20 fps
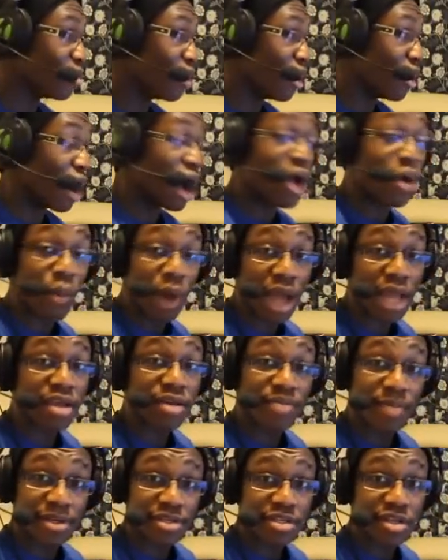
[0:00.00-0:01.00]
Well, I
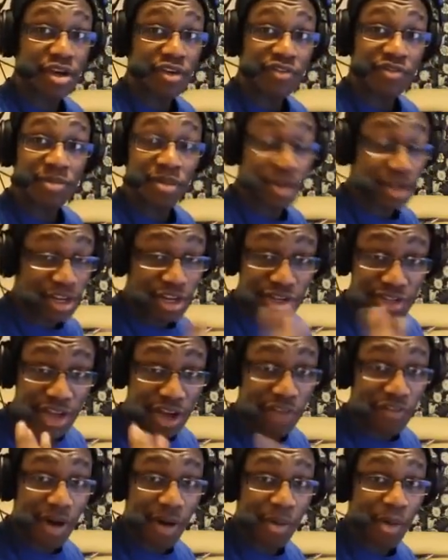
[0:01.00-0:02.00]
wank myself, but can you
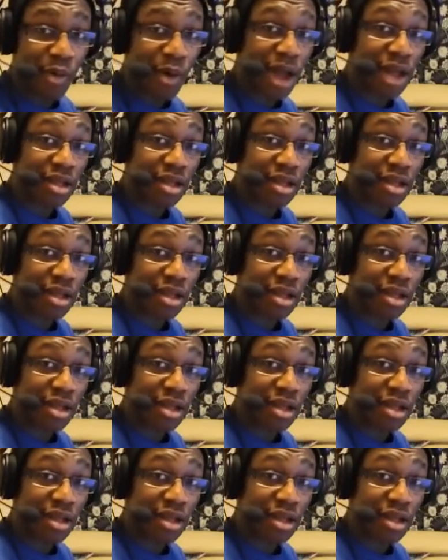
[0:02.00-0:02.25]
tell if I'm a